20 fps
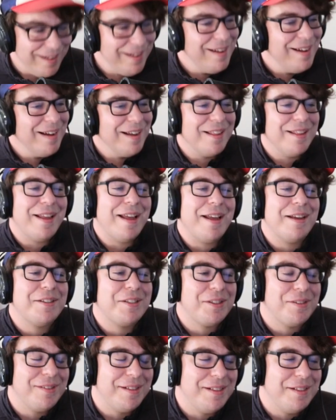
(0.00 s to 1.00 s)
Yeah.
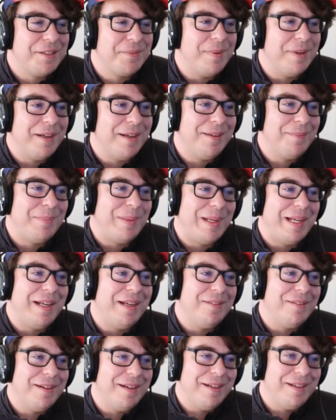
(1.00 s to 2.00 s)
X3 is my bane
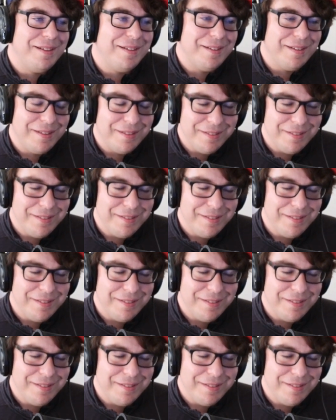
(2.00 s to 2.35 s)
right here, yeah.